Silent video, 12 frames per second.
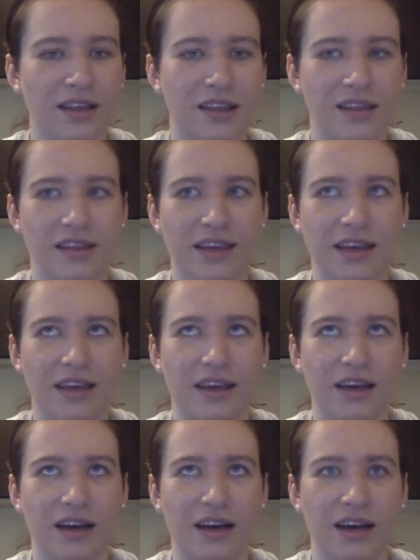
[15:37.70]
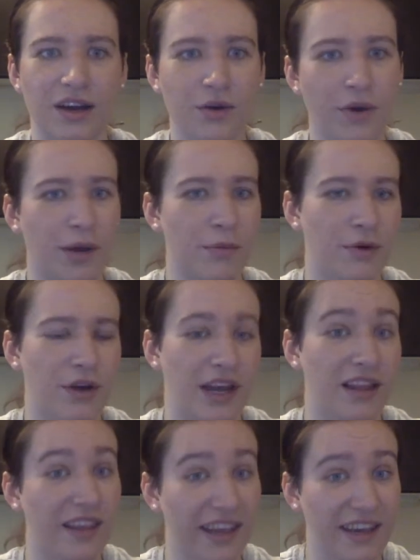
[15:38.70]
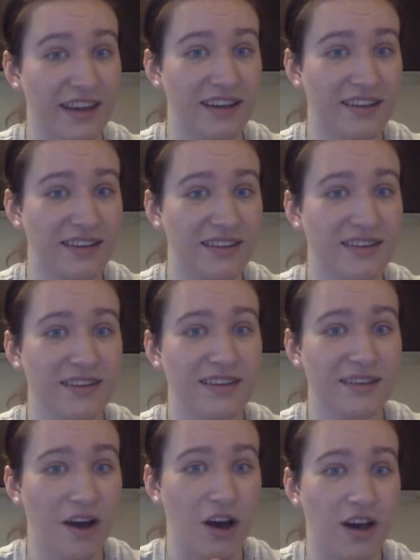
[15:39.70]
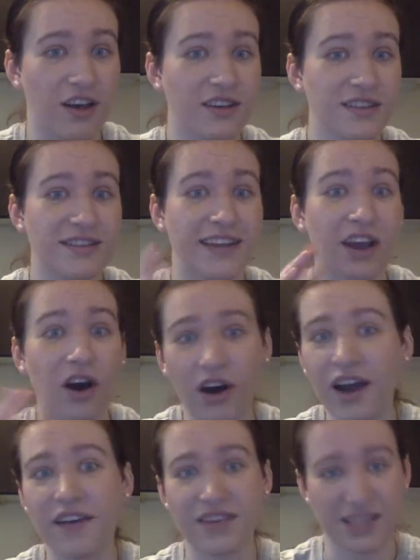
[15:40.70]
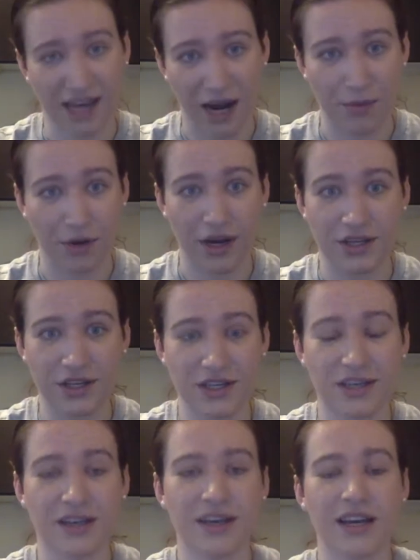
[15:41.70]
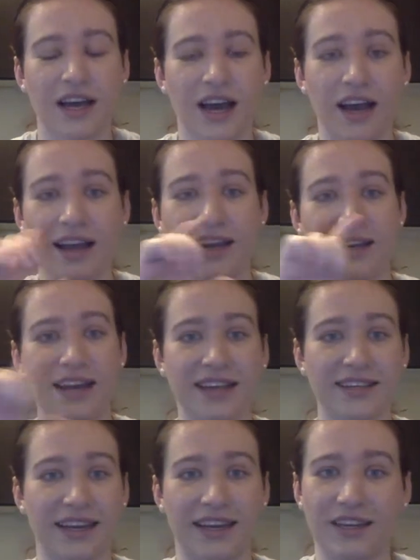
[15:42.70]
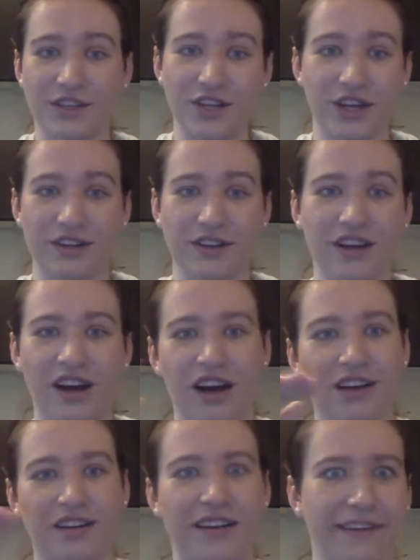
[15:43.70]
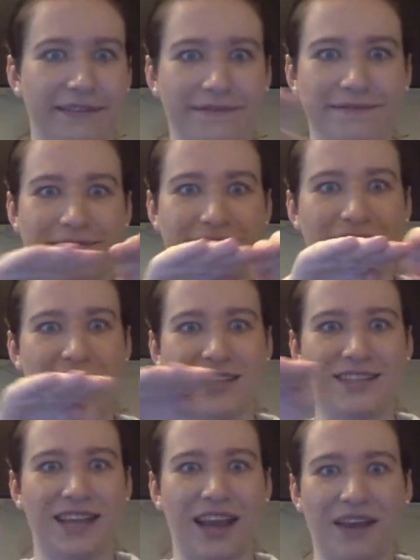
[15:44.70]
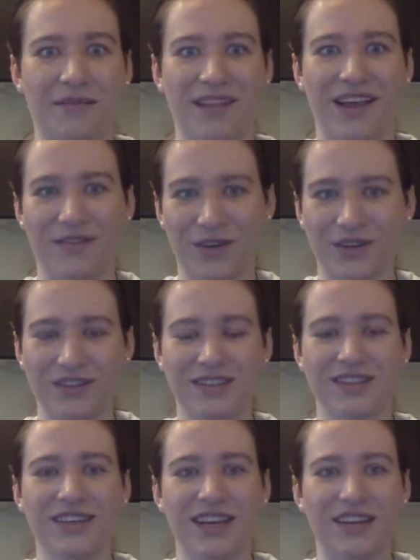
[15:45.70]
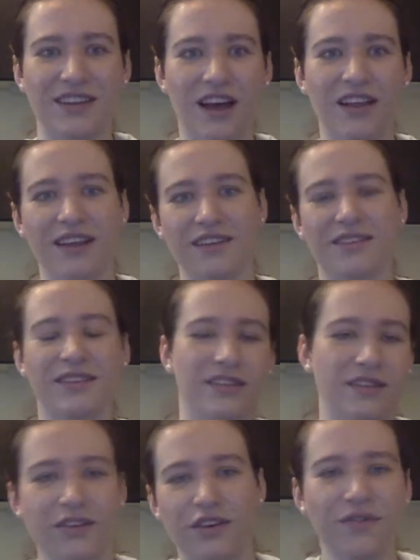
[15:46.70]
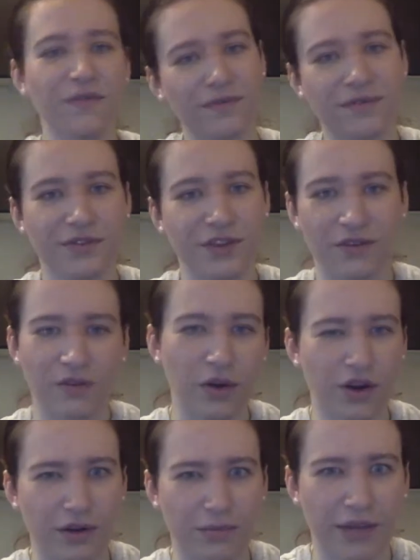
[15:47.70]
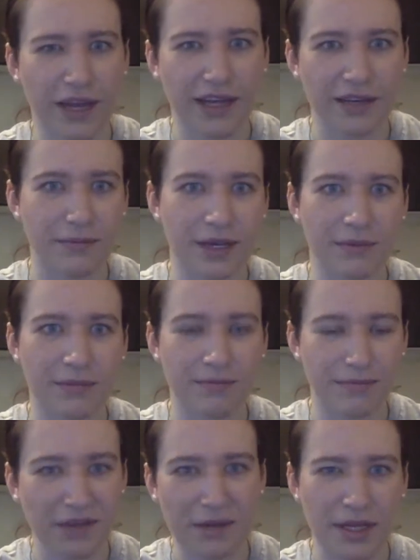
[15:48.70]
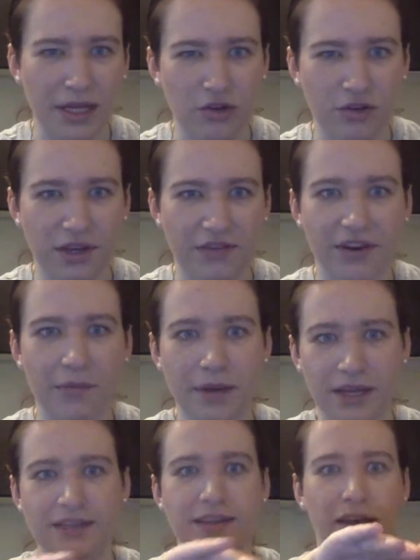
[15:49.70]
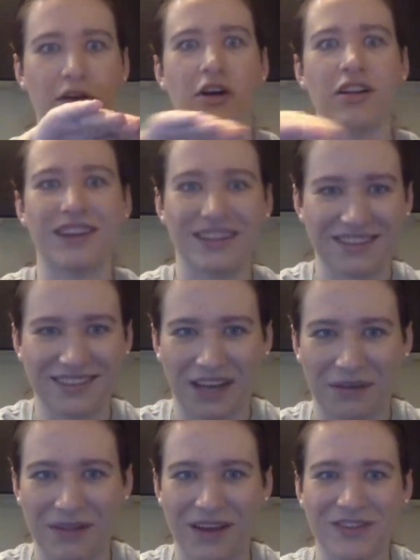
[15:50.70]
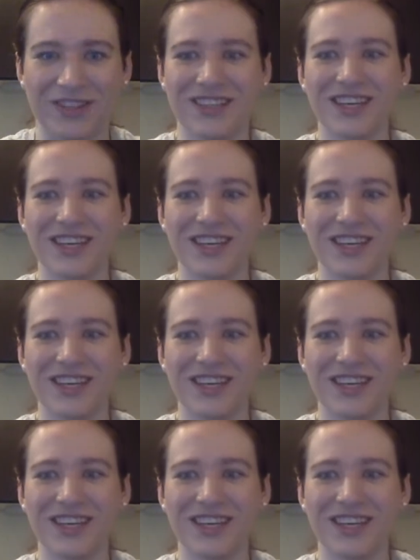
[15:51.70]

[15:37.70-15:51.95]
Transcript: The Kramer and Lincoln halls, they all have a sky bridge connecting each other on like that same level. It's not their floor plan may be a little different, but it's like all on the same level.